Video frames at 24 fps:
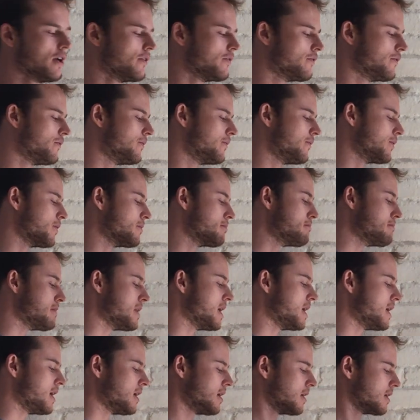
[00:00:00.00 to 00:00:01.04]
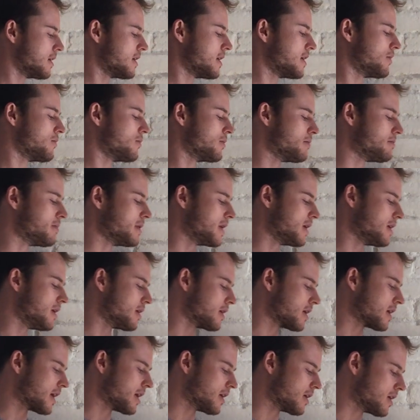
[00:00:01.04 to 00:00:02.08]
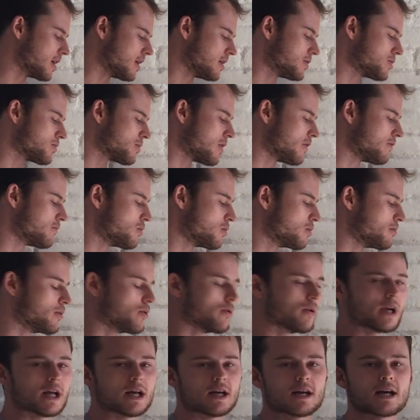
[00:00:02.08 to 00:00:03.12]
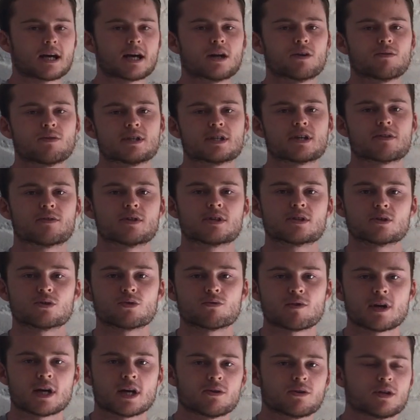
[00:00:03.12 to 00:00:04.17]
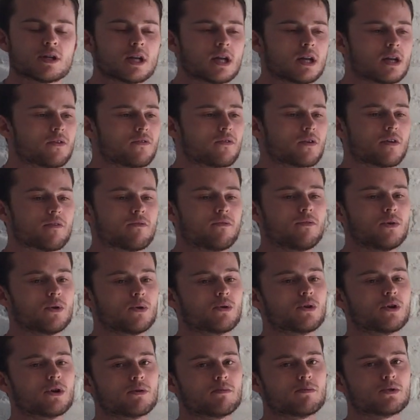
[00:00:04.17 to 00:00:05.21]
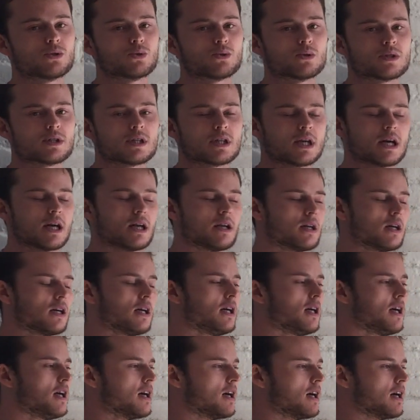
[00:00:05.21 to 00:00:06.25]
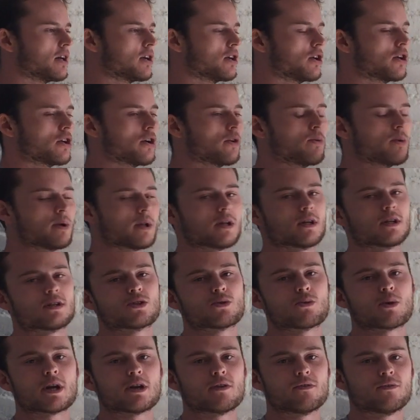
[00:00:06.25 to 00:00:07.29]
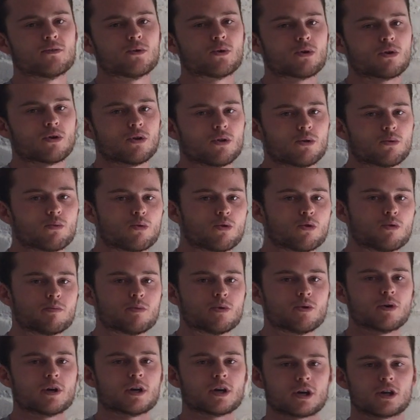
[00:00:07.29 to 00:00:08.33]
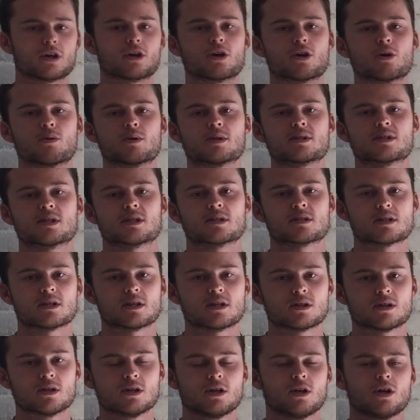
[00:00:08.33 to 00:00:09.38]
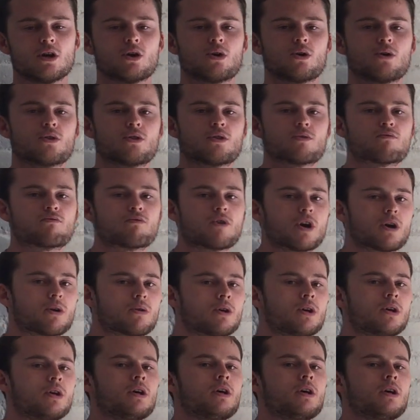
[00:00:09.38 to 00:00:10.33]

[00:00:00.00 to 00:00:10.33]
for me, it would be, okay, hitting 12 wall ball and 8 calories every single round, and then if I feel good towards the end, I could go with a 24 on the wall ball and I could go with 16 on the row.